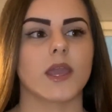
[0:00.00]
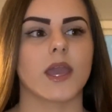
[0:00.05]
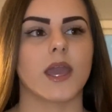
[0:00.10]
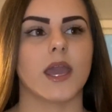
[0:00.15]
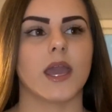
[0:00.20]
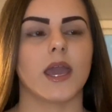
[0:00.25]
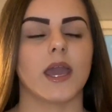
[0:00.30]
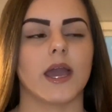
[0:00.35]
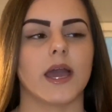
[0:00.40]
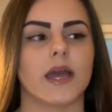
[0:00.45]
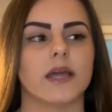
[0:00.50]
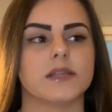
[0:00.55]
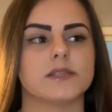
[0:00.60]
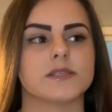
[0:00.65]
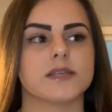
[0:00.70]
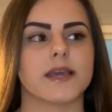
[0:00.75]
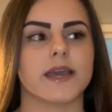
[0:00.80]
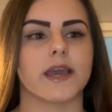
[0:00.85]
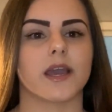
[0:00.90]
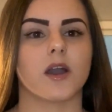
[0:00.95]

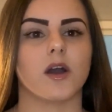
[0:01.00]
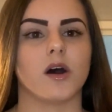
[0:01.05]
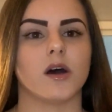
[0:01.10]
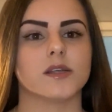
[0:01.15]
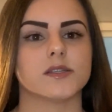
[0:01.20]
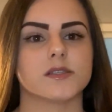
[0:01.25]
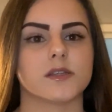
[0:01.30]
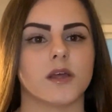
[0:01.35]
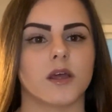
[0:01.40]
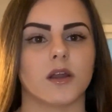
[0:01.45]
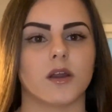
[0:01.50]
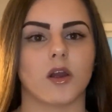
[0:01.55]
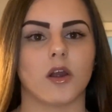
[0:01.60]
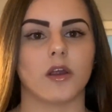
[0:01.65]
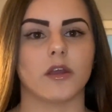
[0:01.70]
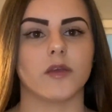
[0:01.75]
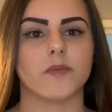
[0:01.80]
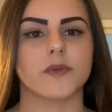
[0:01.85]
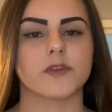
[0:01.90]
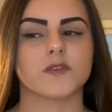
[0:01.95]
And it caused a lot of
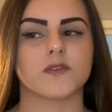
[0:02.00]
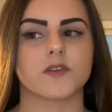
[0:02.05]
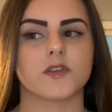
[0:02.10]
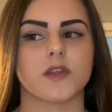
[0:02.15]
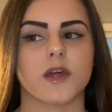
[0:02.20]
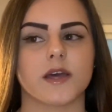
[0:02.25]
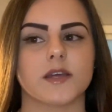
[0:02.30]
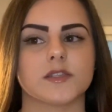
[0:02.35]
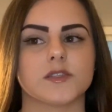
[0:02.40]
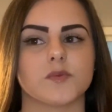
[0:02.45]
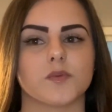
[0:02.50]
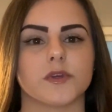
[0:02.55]
arguments with us,